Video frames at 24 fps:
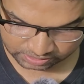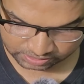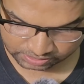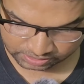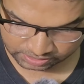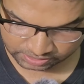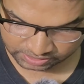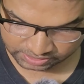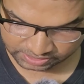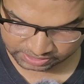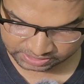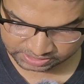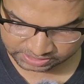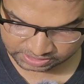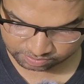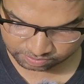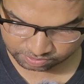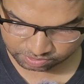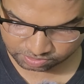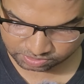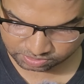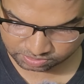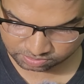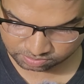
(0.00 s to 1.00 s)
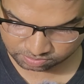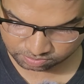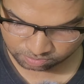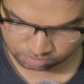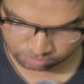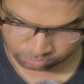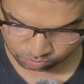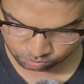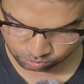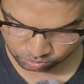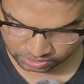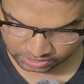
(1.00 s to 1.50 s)
King e7 is
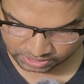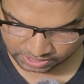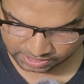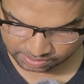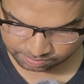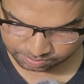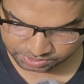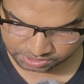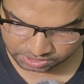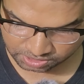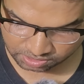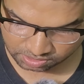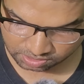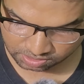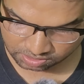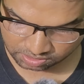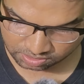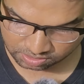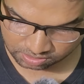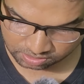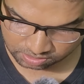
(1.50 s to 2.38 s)
only option.